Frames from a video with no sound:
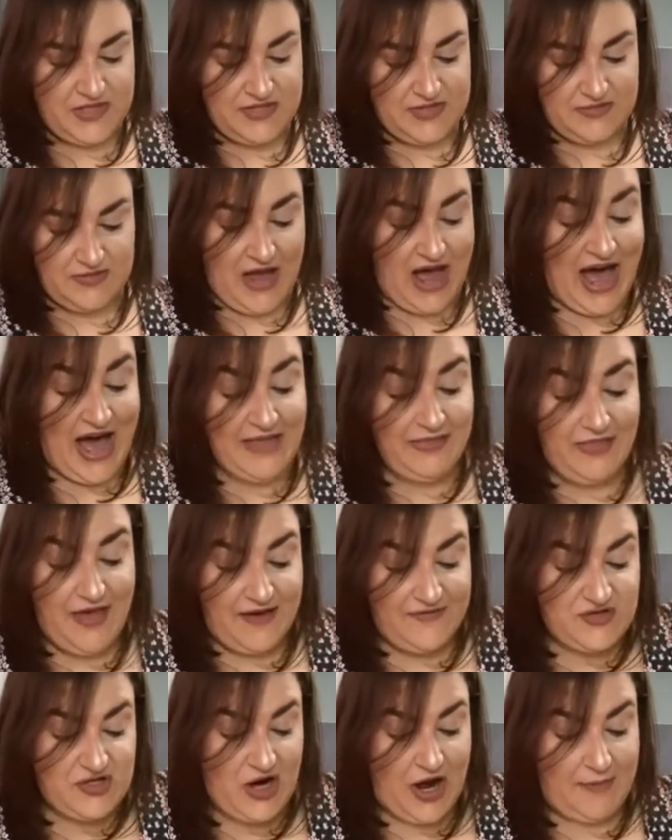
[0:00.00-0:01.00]
I
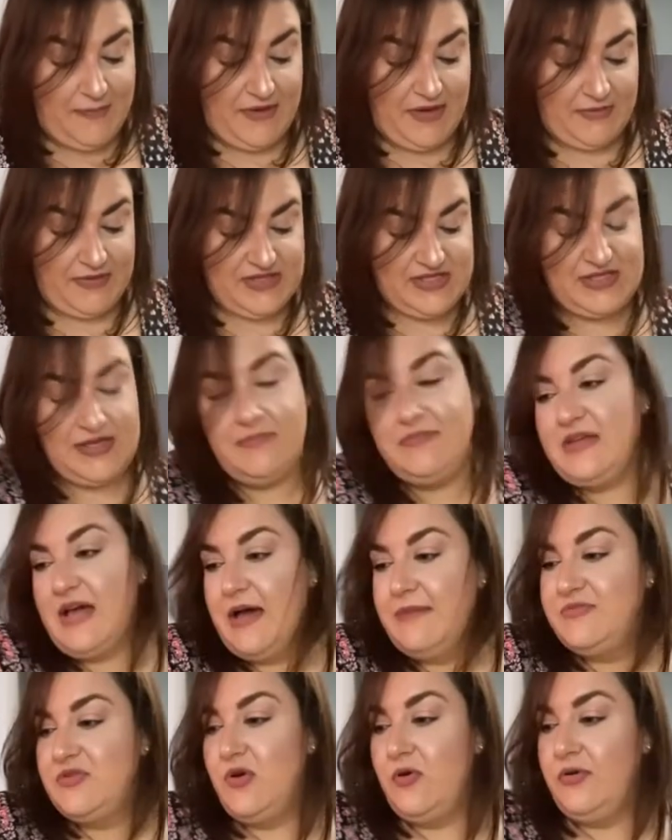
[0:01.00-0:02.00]
love chopping, but
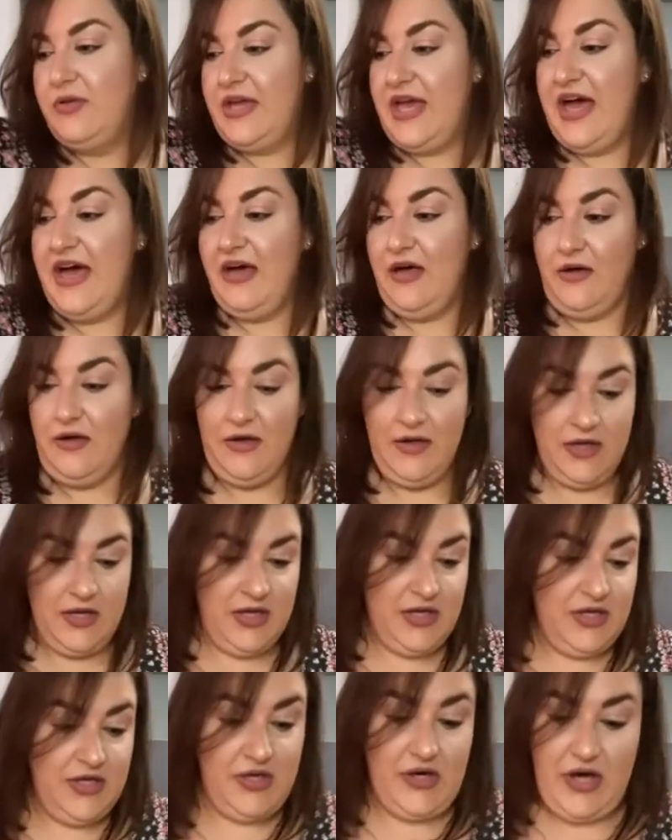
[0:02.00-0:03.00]
sometimes, holy hell,
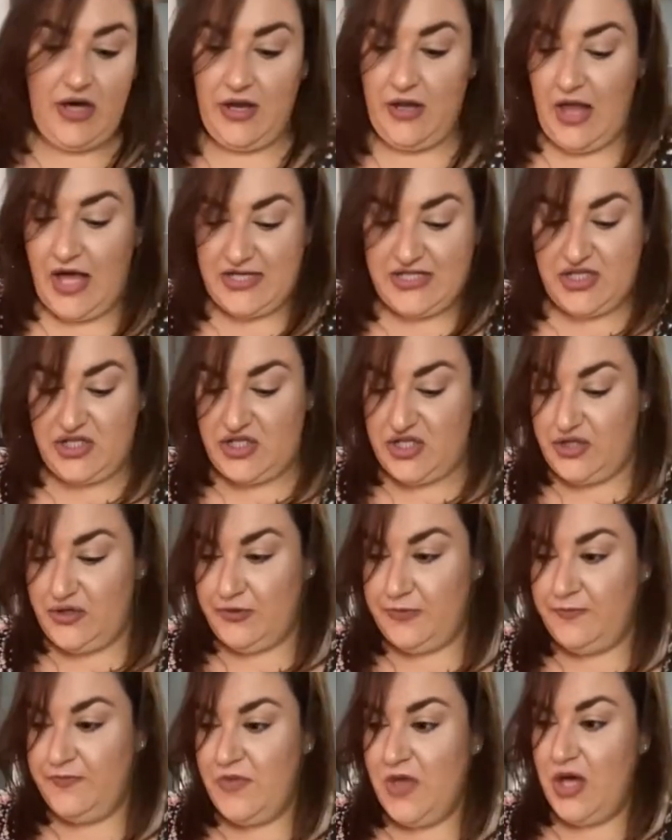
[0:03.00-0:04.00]
you got a lot to
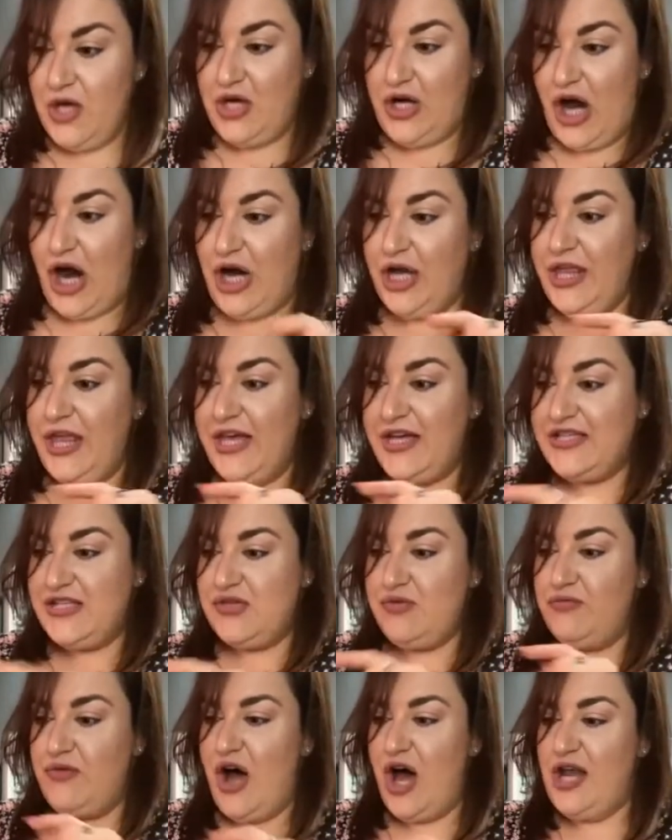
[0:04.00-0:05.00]
do. Garlic,
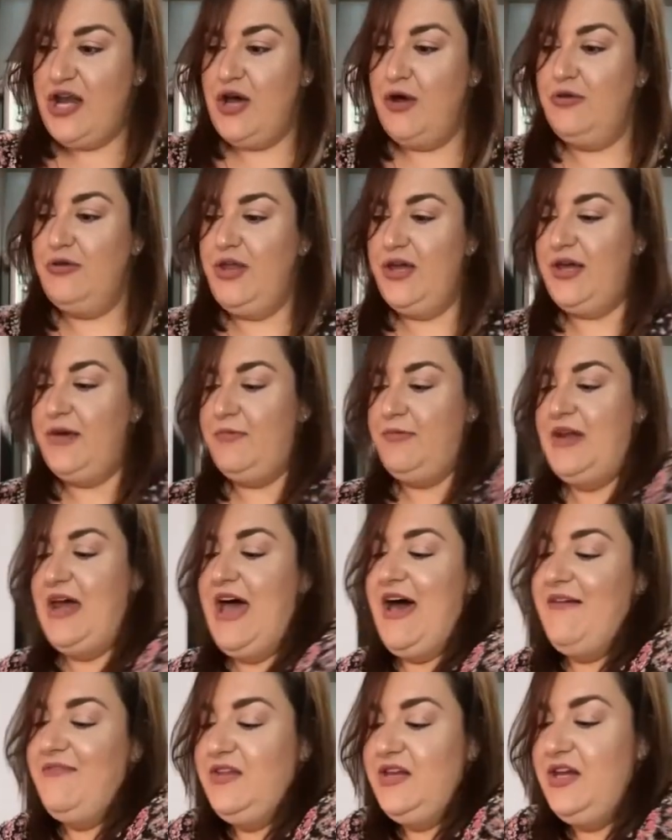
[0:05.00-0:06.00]
serrano, look at what I
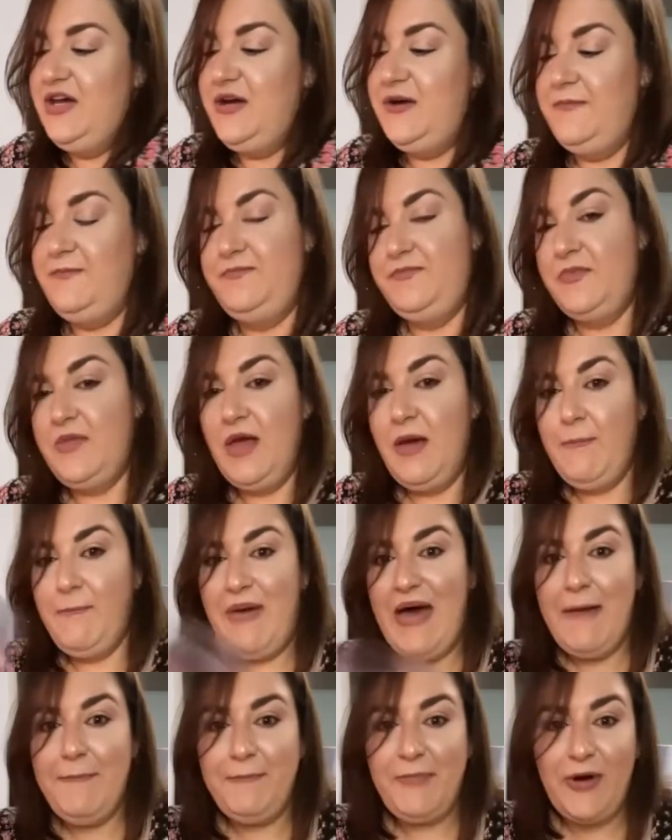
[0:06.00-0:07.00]
have in here.
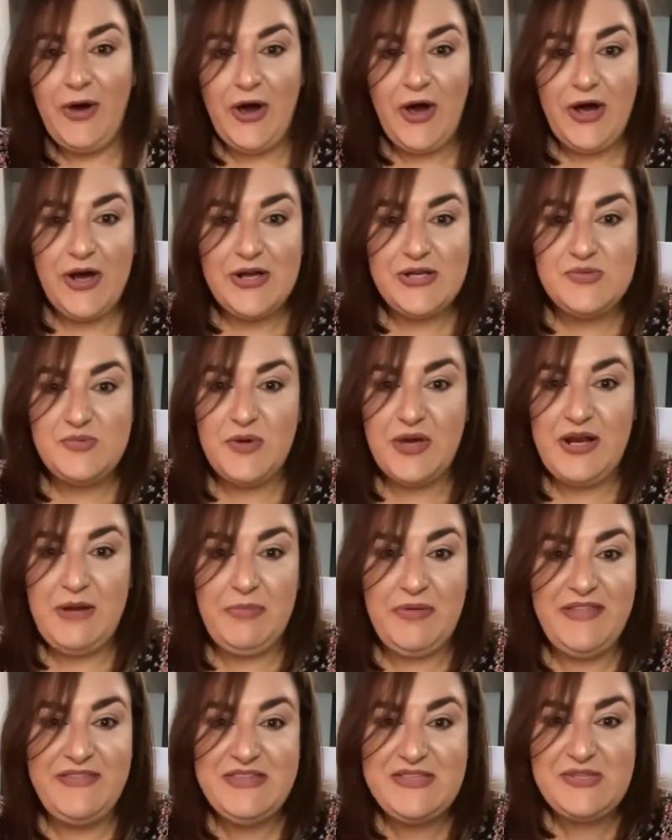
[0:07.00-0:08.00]
Peppers, we're gonna
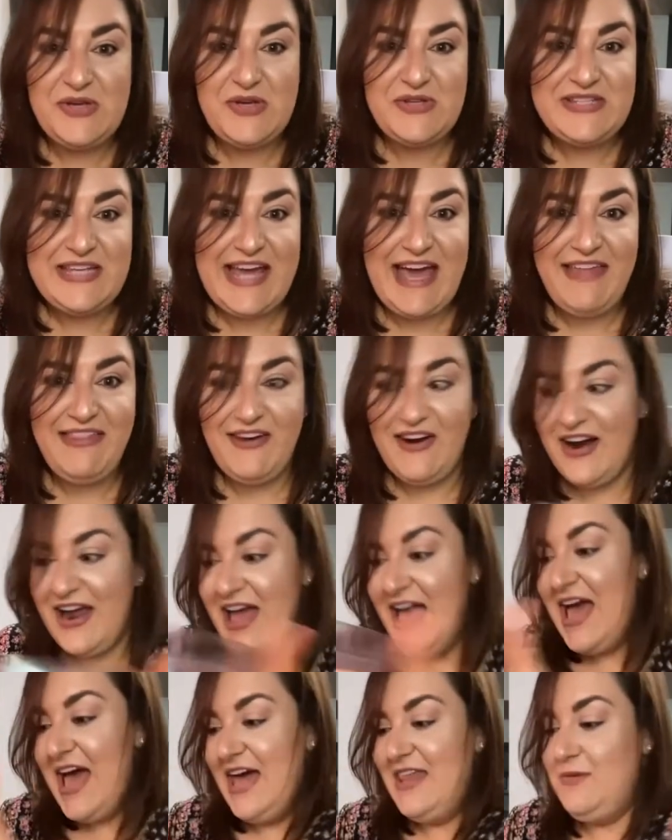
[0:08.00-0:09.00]
blend this all together,
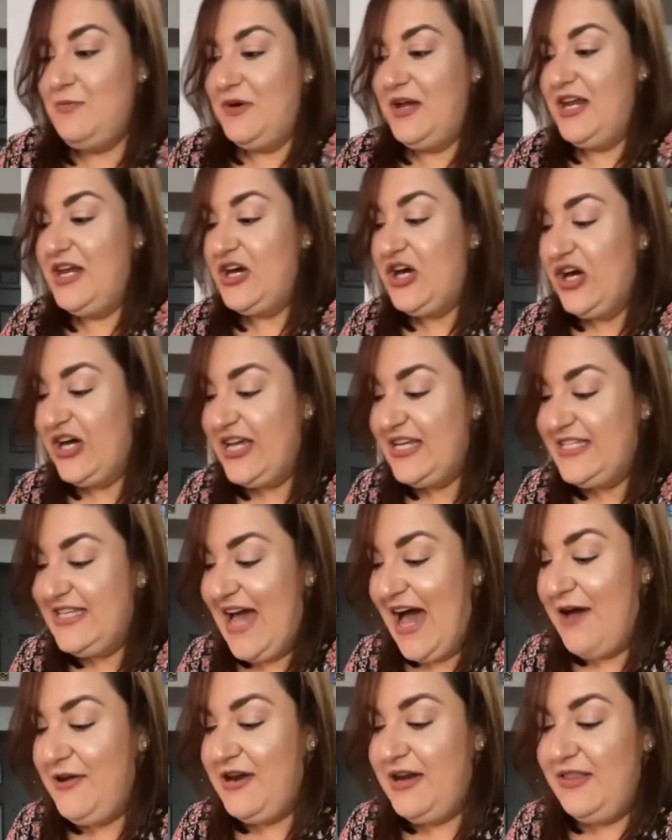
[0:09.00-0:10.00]
and then we're gonna cook it
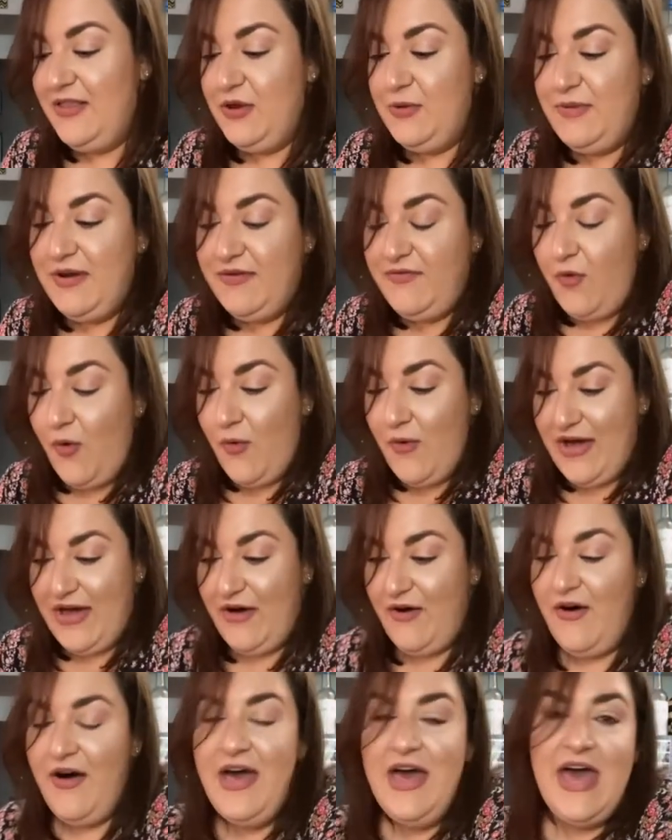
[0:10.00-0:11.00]
down in a little bit of
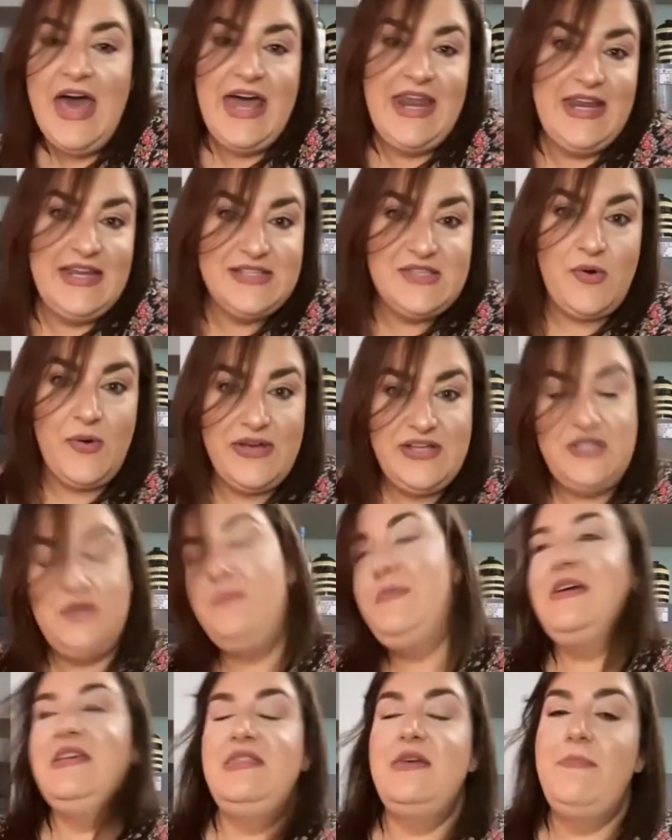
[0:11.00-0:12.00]
oil, and it is going to
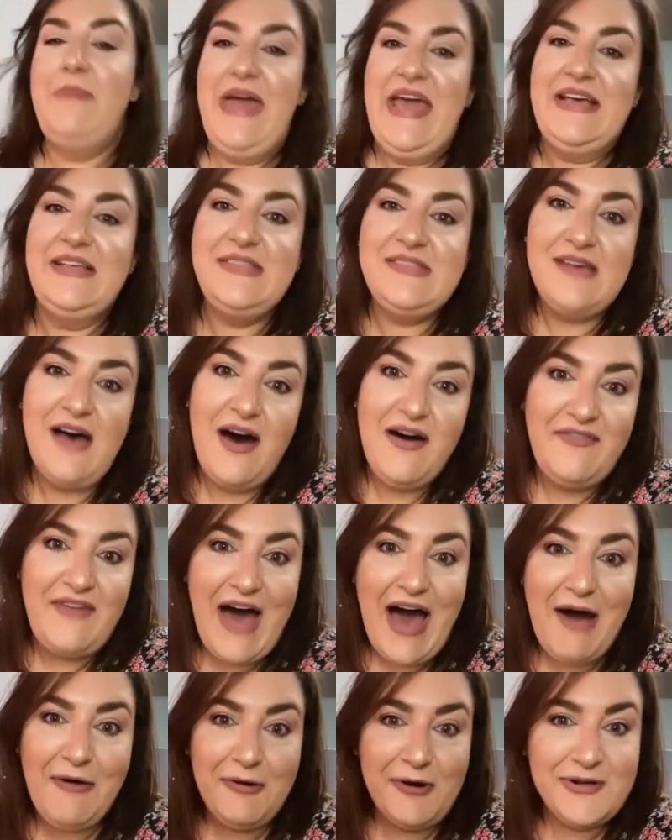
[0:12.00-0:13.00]
be the base of
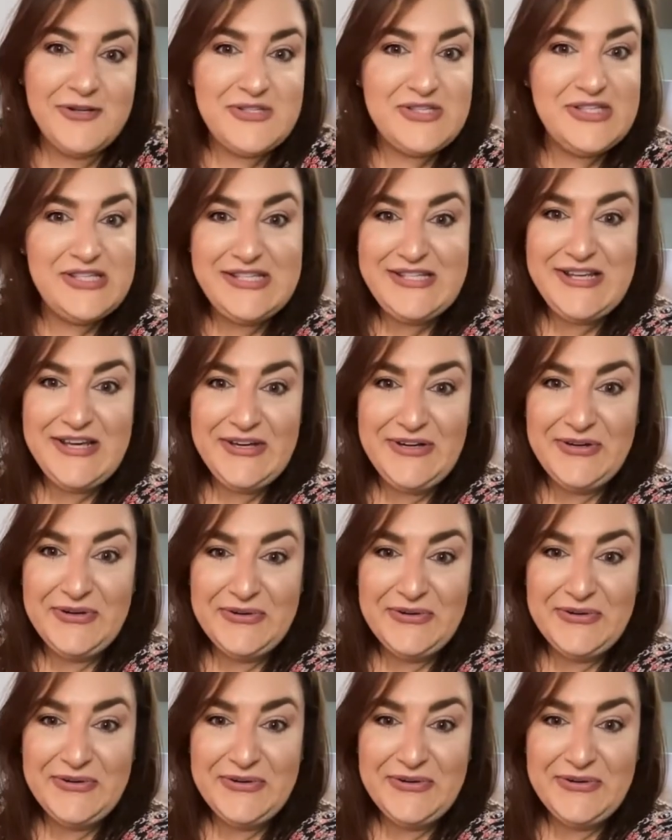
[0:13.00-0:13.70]
our stew.